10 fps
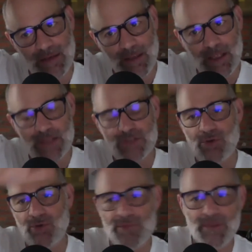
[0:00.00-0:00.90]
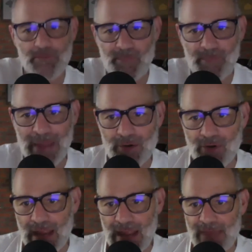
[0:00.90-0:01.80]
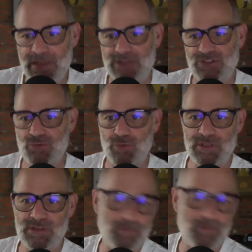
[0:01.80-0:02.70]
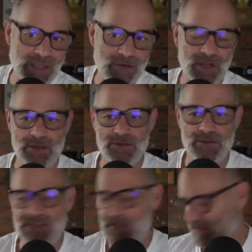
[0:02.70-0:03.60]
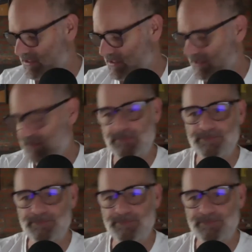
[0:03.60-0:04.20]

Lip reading: So the better I have that sorted, the better I understand the system,